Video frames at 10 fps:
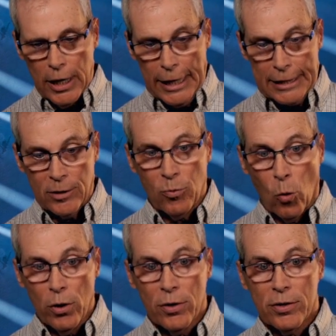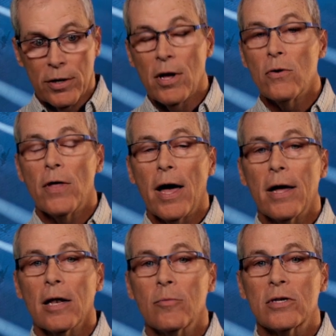It's important to know
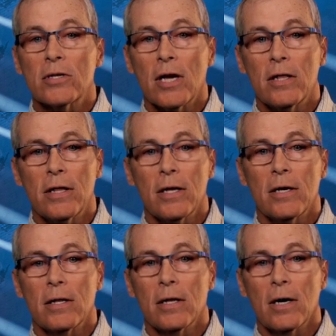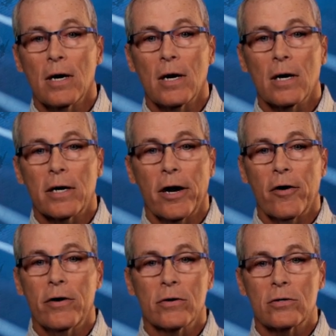that. Let me say that the
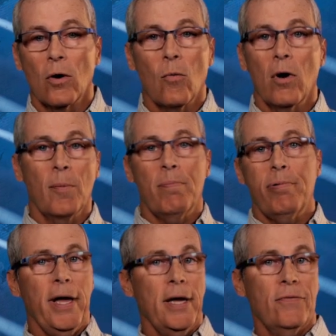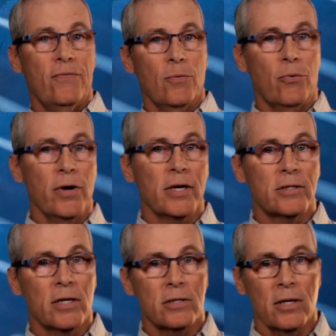carriers don't want to pay for
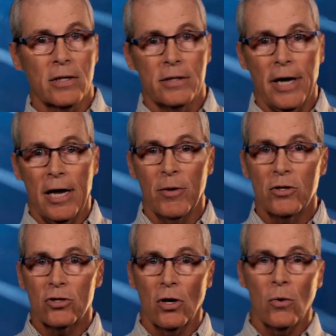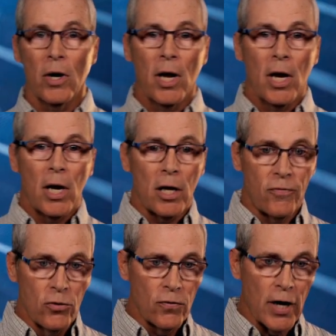pre-existing damage. So
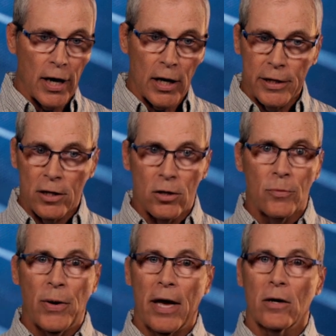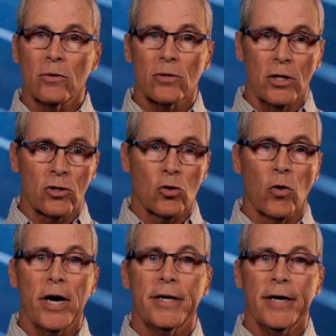if you've got clean, good panels, it's
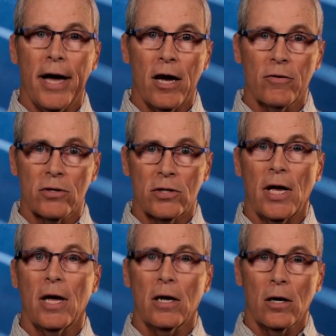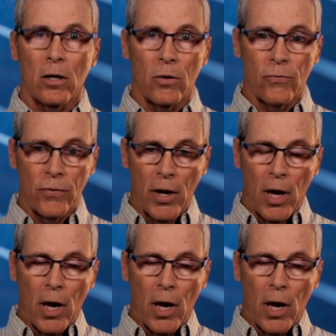great to have a set of